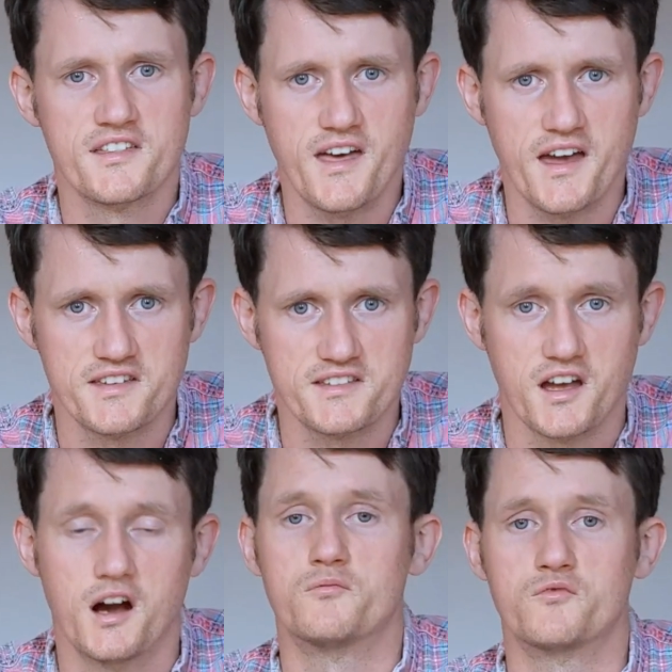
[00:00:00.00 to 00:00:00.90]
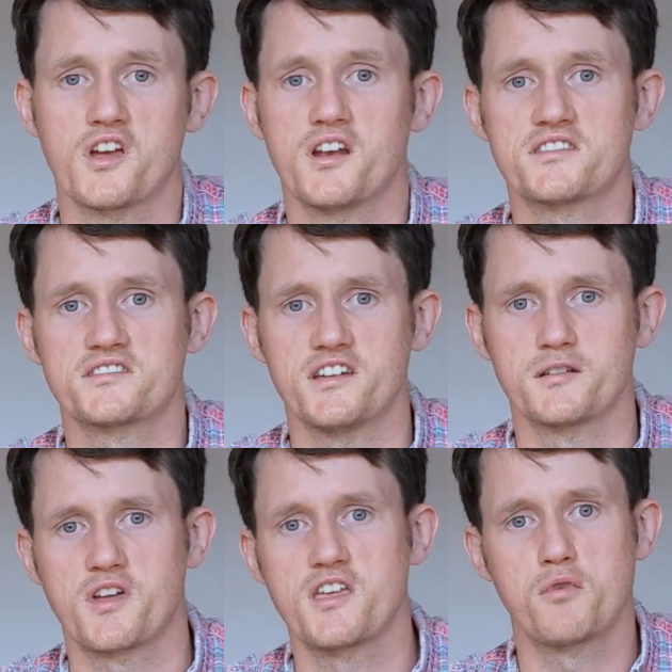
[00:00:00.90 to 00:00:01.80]
that is
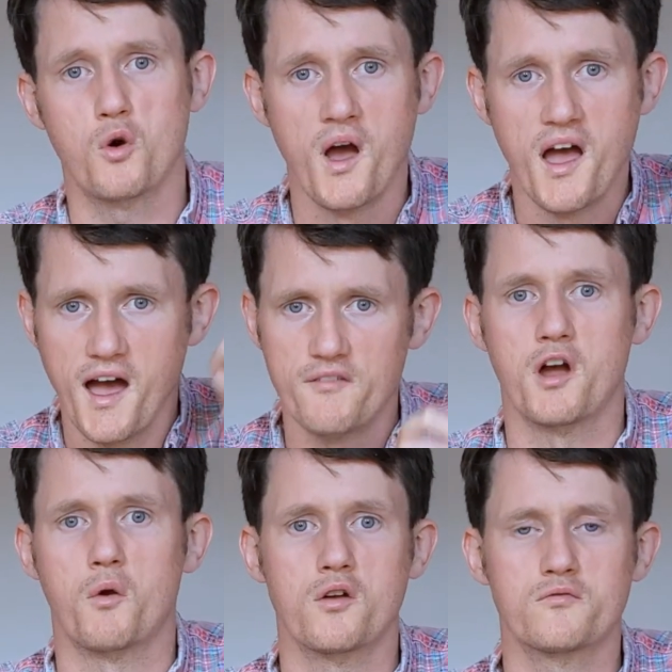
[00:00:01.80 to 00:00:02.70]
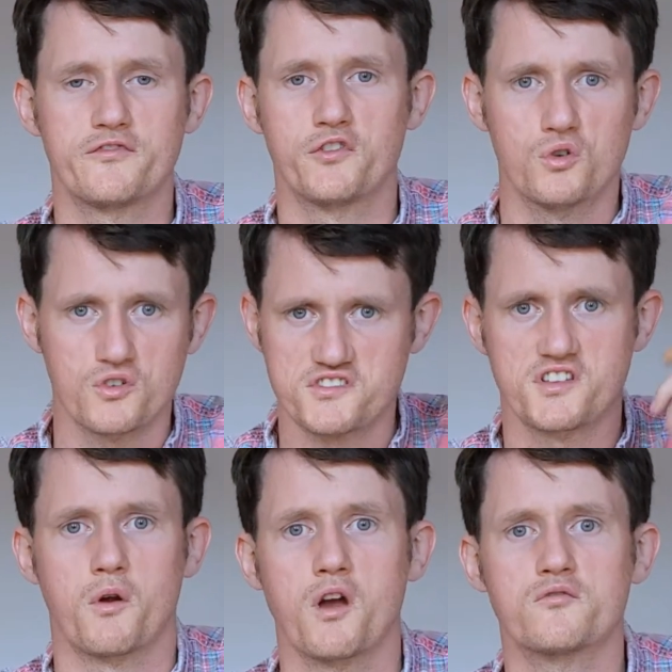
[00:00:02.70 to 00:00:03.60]
unrealistic. People have their own thoughts,
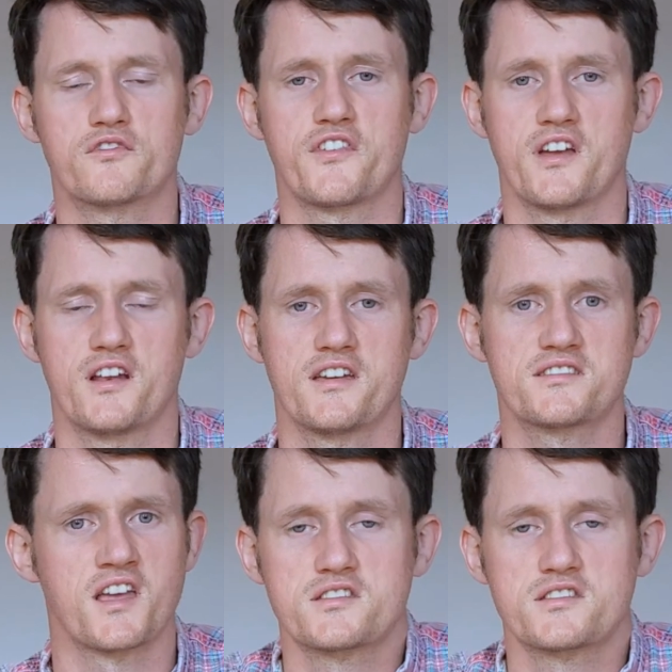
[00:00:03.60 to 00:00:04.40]
their own feelings.